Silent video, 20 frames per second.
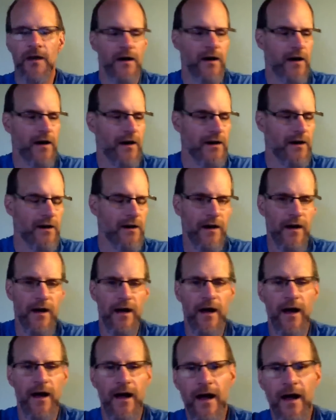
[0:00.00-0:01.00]
Uh,
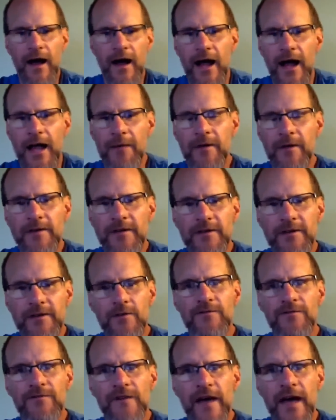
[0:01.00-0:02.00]
I'm a huge
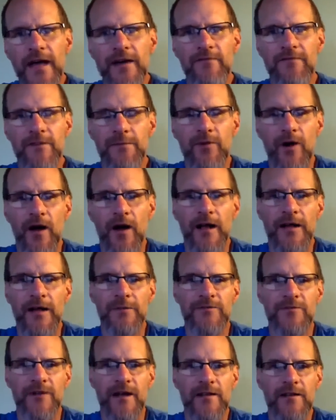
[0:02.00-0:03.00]
fan of the
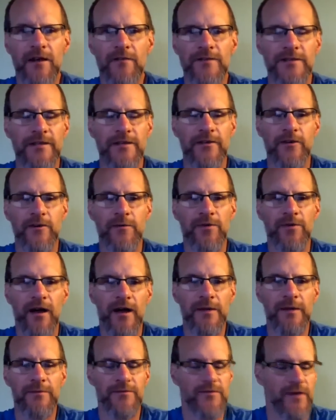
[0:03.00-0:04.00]
primes. I love the little
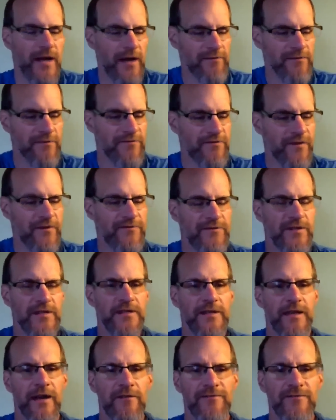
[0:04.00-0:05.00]
primes. I have the 50
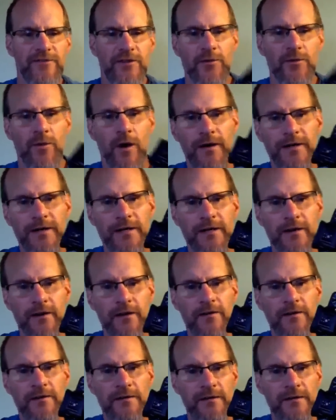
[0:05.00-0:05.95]
f2 on here.